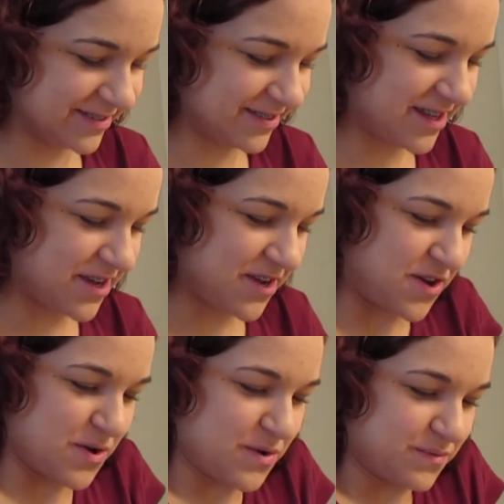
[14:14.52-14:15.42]
Gonna
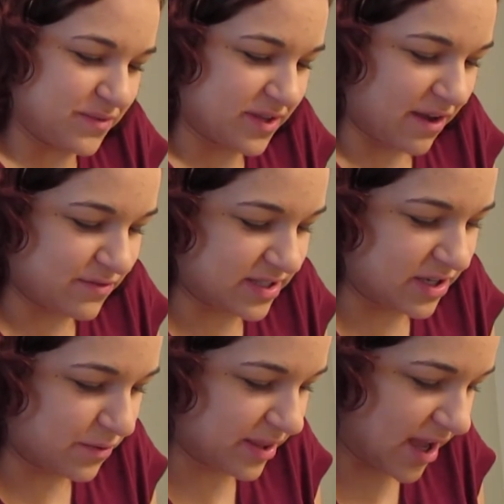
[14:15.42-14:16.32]
have to
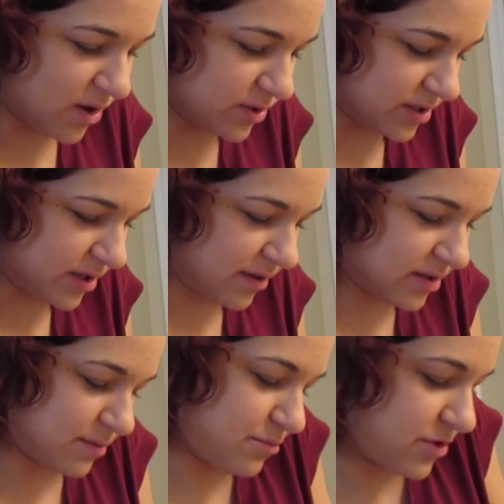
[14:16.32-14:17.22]
deal with that. Hold on. I
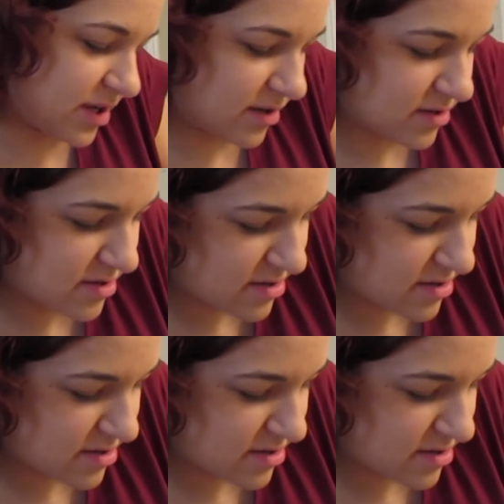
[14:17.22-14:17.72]
didn't bring